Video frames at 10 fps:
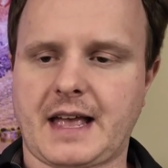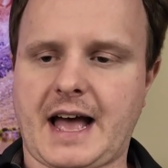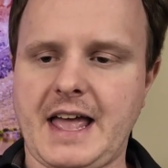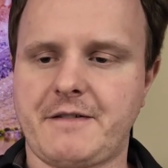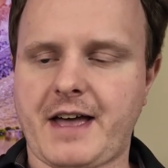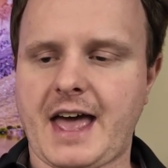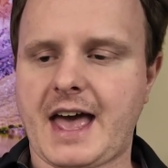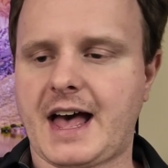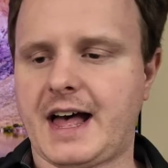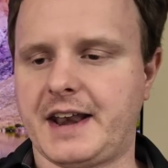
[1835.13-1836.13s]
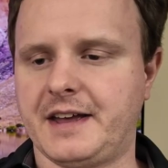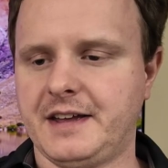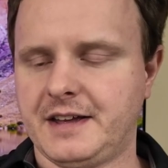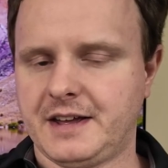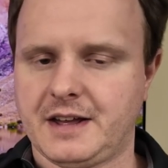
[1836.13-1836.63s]
I have had
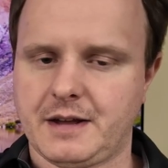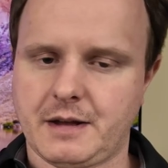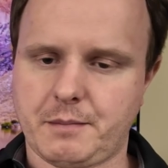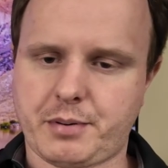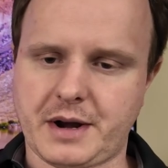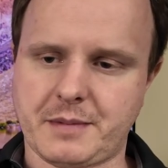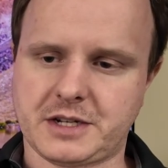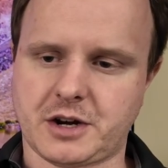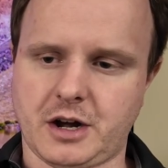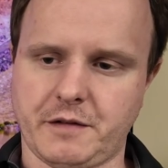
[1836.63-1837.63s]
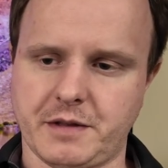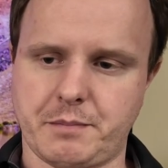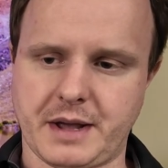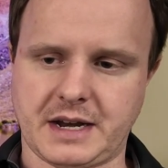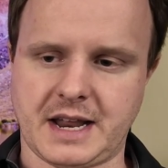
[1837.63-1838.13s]
pretty much all of the
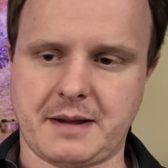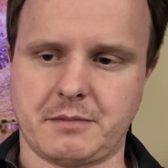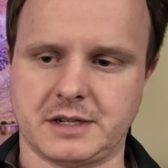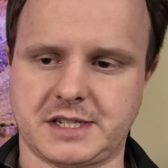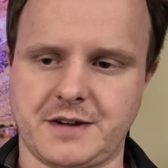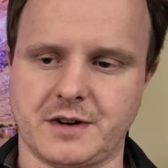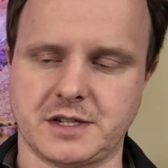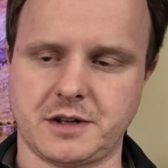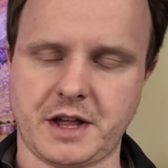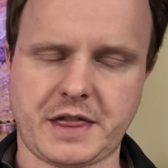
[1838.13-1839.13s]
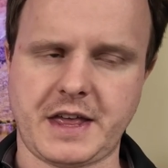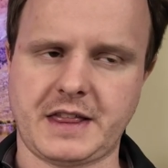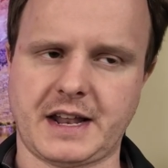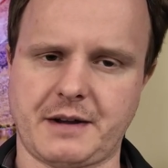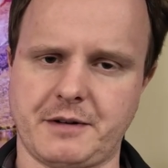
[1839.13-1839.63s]
big name receivers. The only thing
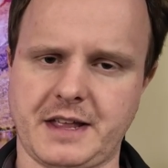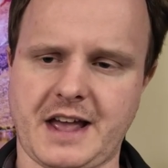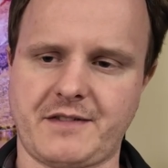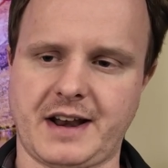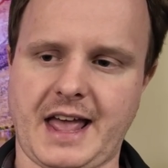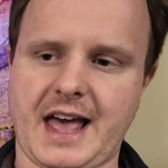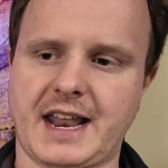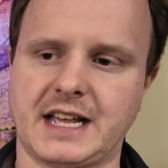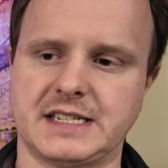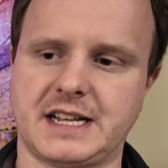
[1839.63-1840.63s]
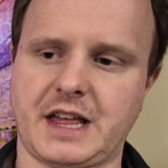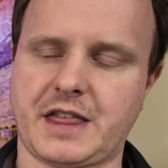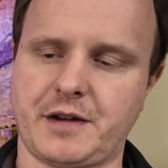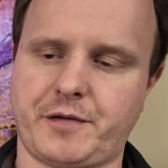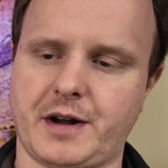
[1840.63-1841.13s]
that I really haven't had is
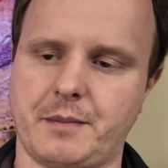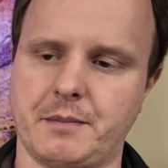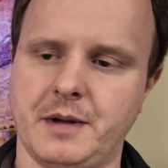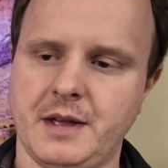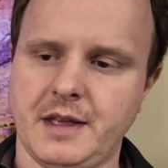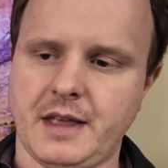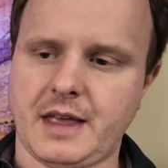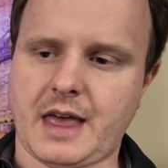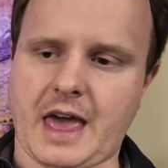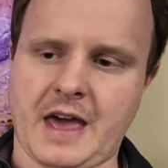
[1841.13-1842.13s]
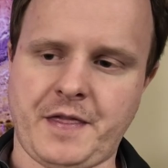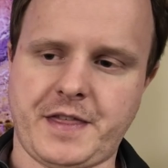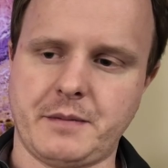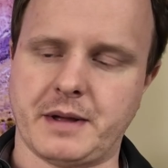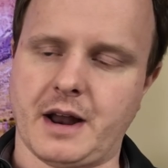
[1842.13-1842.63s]
anything from
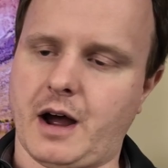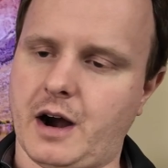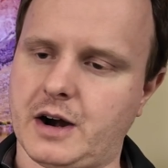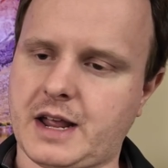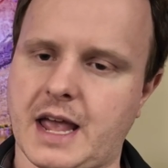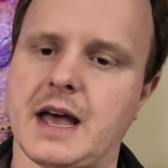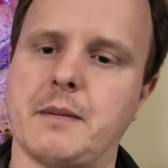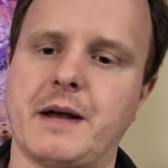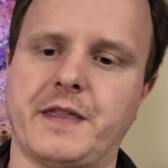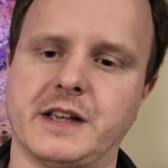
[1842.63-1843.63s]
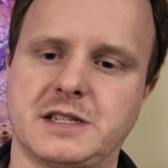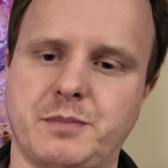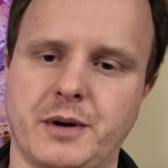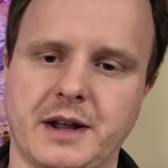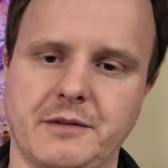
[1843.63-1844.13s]
Anthem and Arcam at this
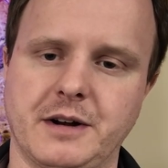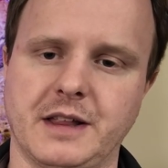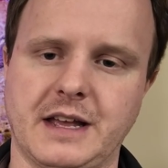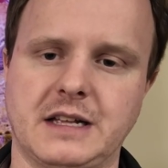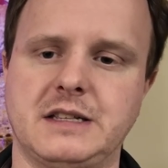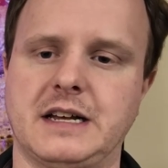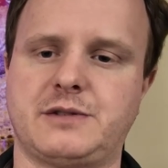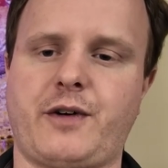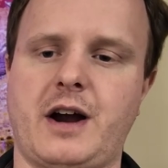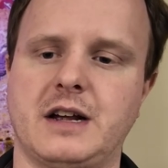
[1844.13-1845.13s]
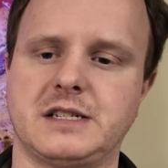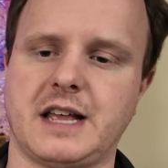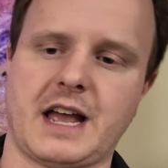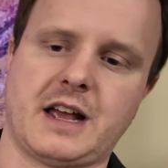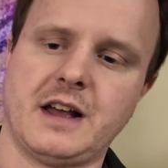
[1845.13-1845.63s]
point, really, as far as
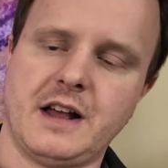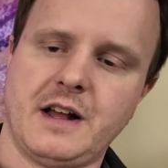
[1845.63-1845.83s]
like